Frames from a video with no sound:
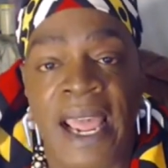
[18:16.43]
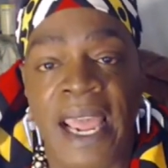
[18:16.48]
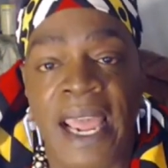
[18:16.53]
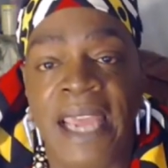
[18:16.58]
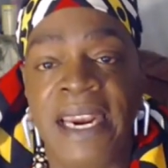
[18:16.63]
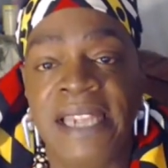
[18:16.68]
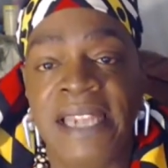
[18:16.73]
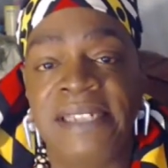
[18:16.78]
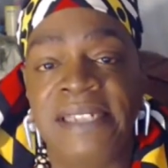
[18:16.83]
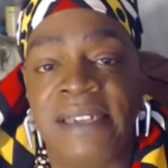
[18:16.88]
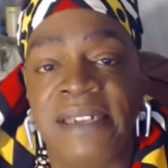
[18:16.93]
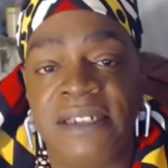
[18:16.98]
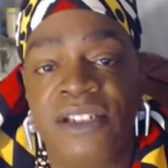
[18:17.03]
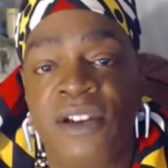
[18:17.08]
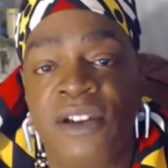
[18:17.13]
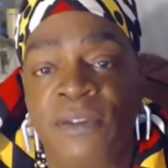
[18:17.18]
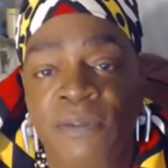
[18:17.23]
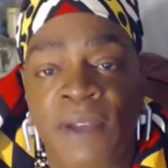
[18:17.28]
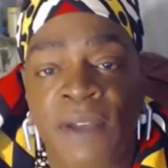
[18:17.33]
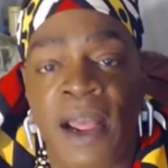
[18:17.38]
And it's a
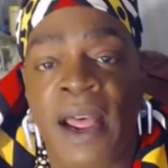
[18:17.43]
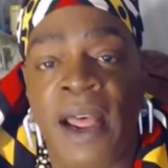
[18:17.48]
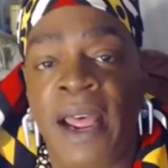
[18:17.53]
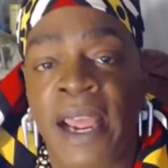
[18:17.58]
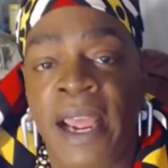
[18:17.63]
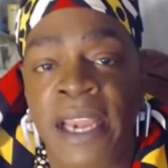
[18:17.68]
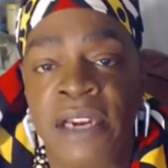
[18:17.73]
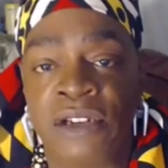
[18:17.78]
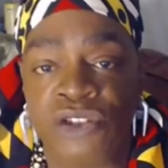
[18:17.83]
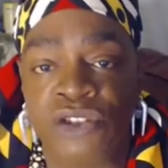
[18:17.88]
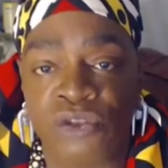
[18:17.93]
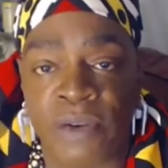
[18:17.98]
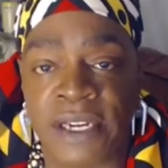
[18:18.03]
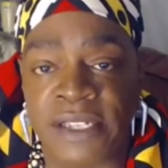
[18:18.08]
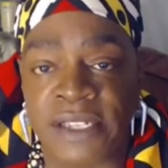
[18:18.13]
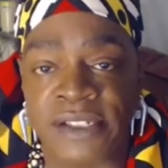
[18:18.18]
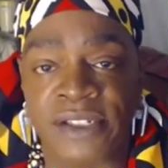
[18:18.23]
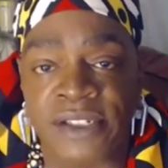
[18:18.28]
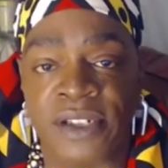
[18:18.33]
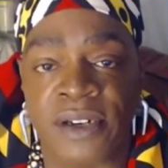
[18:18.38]
divine
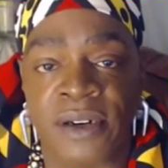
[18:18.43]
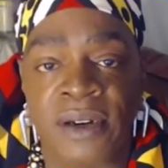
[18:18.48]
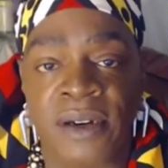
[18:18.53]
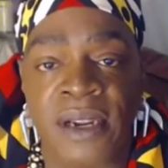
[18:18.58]
trickster